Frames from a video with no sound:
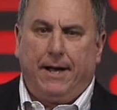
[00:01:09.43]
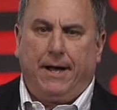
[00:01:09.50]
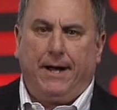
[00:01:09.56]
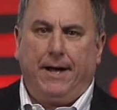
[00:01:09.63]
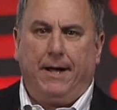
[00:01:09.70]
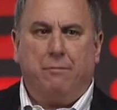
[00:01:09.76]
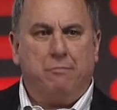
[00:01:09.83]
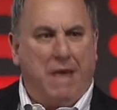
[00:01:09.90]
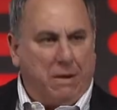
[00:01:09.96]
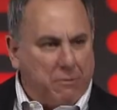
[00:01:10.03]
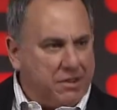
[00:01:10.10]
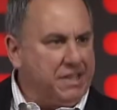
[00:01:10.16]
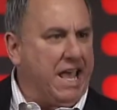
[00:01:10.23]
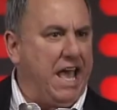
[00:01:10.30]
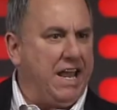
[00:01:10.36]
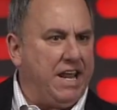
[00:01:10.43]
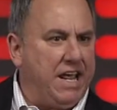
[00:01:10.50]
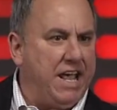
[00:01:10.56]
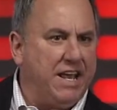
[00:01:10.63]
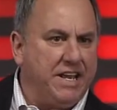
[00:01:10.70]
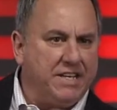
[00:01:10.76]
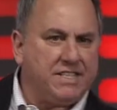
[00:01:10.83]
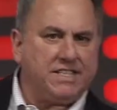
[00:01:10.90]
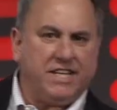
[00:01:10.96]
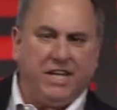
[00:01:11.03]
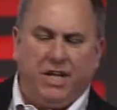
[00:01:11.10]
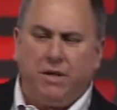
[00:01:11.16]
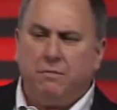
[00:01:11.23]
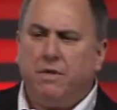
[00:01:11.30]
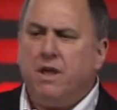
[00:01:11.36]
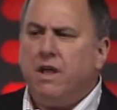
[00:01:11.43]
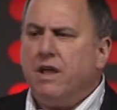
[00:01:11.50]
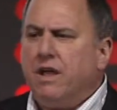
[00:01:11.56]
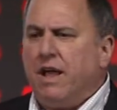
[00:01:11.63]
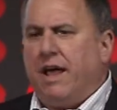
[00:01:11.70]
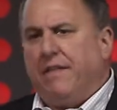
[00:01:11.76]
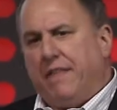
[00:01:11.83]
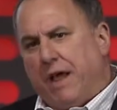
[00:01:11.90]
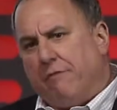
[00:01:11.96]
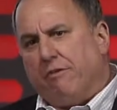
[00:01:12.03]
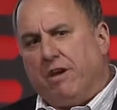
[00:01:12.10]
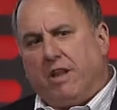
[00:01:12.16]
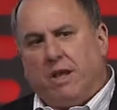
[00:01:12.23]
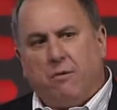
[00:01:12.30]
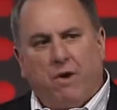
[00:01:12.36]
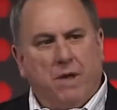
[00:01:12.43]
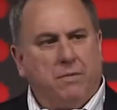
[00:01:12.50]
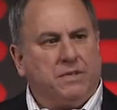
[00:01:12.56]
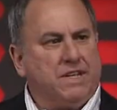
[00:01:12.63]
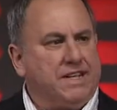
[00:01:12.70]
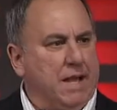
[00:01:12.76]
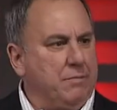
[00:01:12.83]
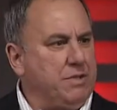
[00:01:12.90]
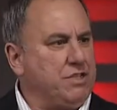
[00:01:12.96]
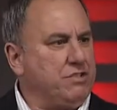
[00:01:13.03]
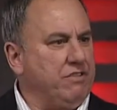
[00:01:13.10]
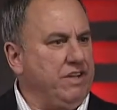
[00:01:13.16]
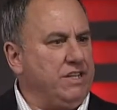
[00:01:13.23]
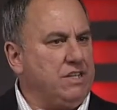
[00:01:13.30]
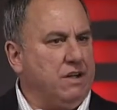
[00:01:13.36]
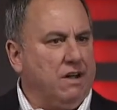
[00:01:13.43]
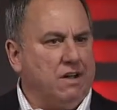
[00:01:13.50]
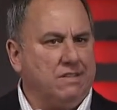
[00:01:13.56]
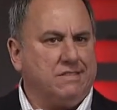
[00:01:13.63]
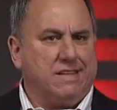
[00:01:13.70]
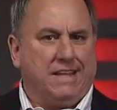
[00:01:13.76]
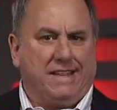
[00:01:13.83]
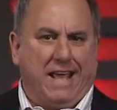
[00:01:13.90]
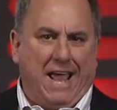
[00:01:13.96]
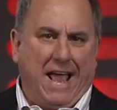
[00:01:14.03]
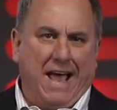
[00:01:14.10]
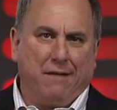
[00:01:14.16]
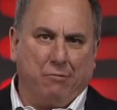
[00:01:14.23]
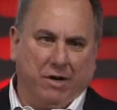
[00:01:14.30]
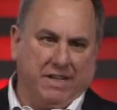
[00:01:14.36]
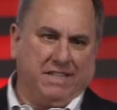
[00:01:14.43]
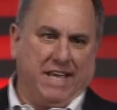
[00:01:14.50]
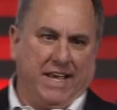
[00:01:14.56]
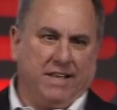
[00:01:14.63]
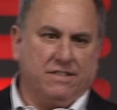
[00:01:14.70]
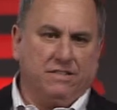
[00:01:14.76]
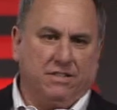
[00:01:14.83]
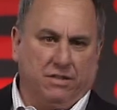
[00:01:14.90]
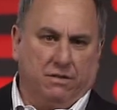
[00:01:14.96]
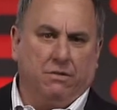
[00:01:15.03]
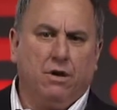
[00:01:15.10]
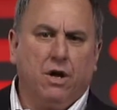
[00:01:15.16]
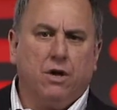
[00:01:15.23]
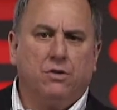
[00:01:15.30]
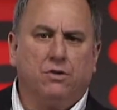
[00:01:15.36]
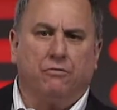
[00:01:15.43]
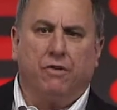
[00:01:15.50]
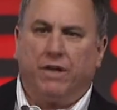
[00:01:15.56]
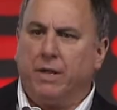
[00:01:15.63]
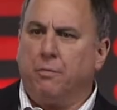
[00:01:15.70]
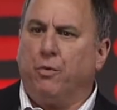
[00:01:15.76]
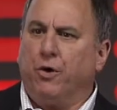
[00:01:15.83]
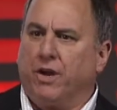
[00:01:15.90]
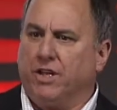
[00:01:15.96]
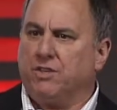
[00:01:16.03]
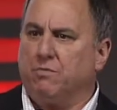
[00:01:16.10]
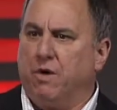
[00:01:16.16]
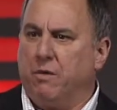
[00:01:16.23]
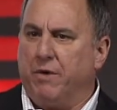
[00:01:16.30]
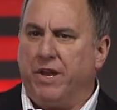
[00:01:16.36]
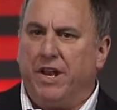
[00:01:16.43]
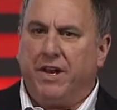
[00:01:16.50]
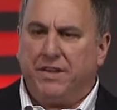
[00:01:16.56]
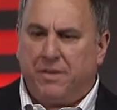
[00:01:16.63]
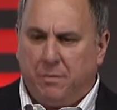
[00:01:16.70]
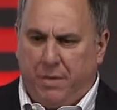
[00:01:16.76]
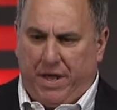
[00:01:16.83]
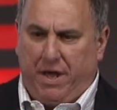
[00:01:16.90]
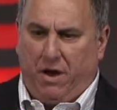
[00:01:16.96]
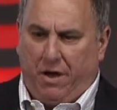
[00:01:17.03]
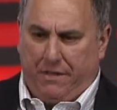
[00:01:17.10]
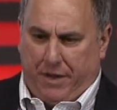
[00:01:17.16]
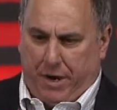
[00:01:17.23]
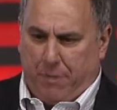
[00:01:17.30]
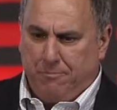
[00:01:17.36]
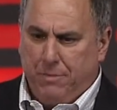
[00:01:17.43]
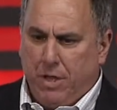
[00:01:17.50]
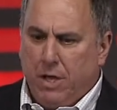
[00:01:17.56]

Met with Kenny and his team, and they really were able to demonstrate to us that they had what it takes to really put us where we needed to be on there.